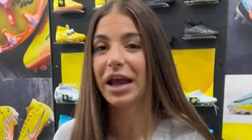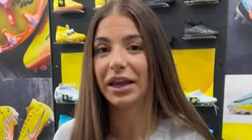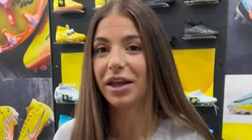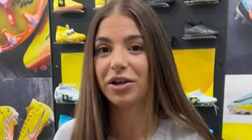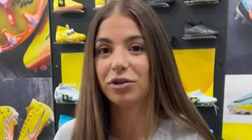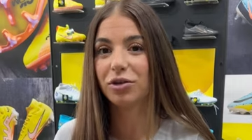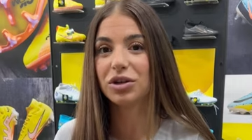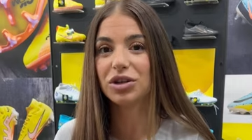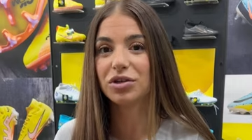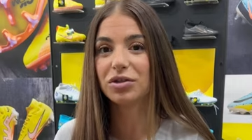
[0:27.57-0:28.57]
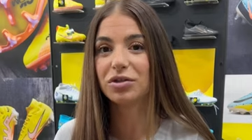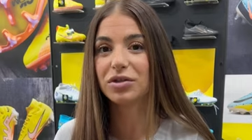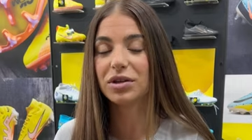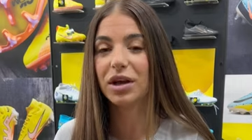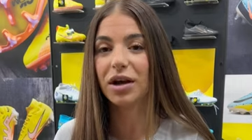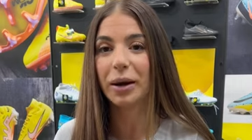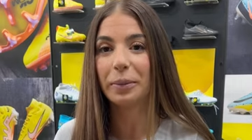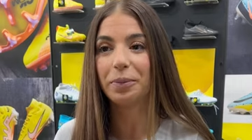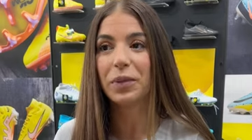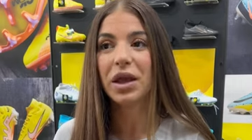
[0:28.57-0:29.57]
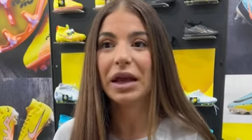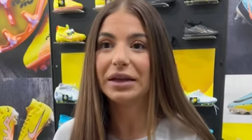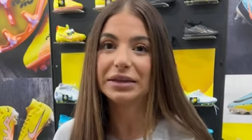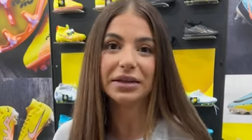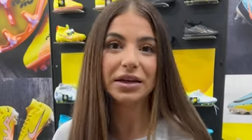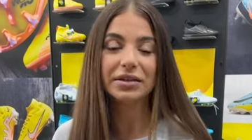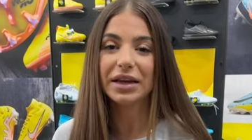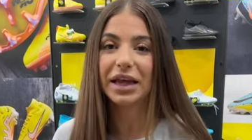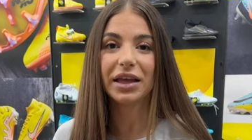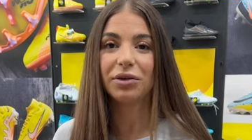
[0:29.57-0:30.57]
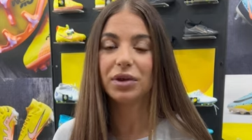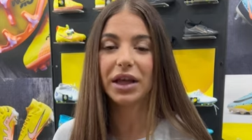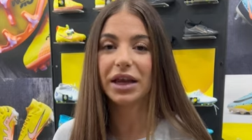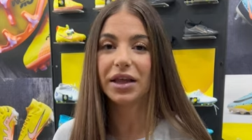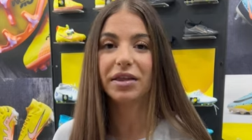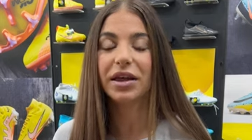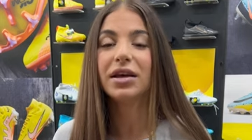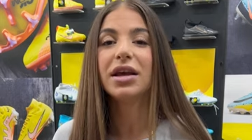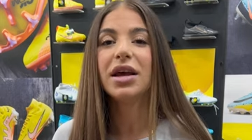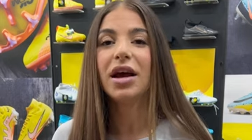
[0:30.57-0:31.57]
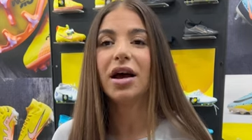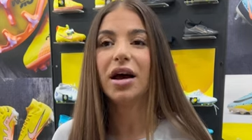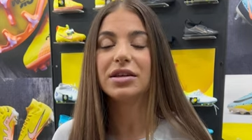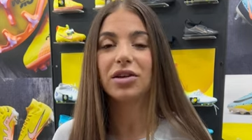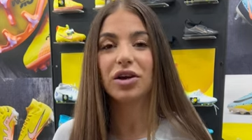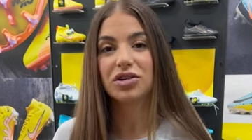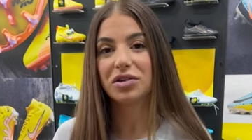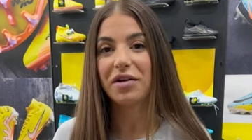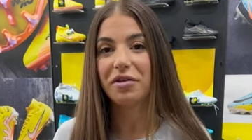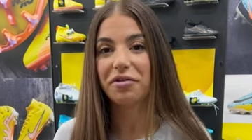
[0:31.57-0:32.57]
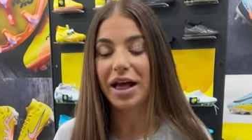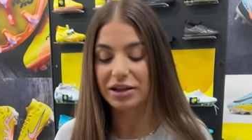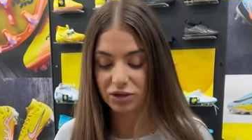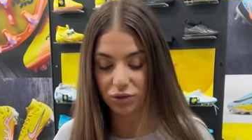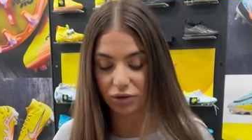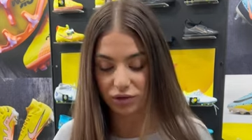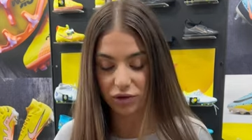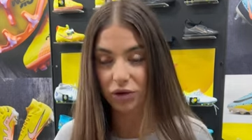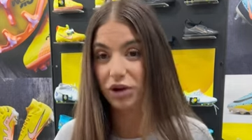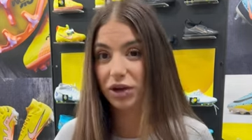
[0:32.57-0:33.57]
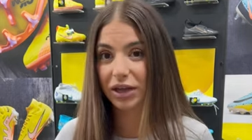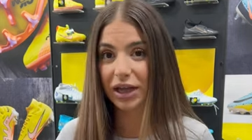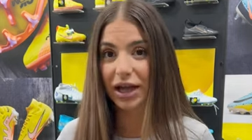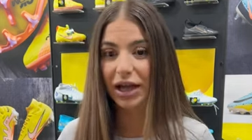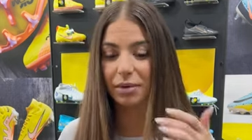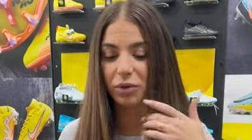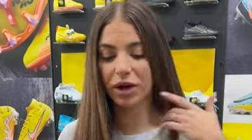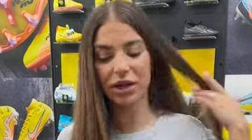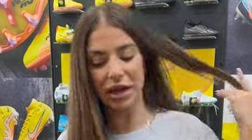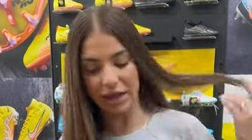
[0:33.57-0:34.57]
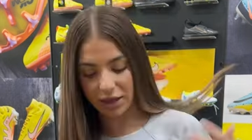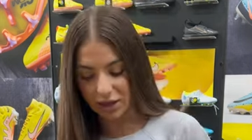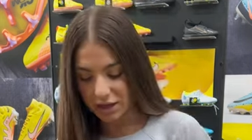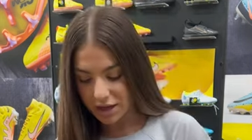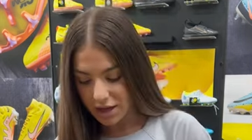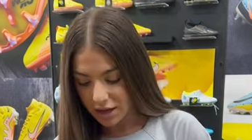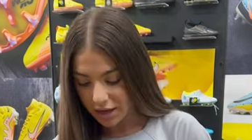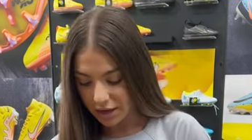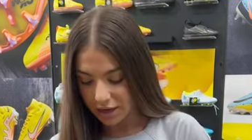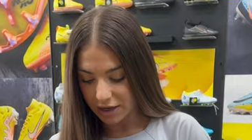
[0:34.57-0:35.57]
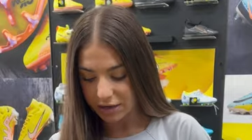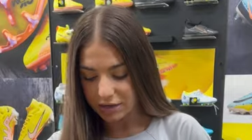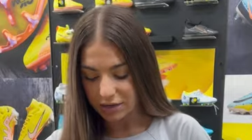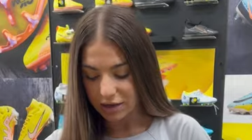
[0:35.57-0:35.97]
any indoor shoes, Adidas, Nike, really anything, as long as you have a flat sole. So currently I am wearing Nike, and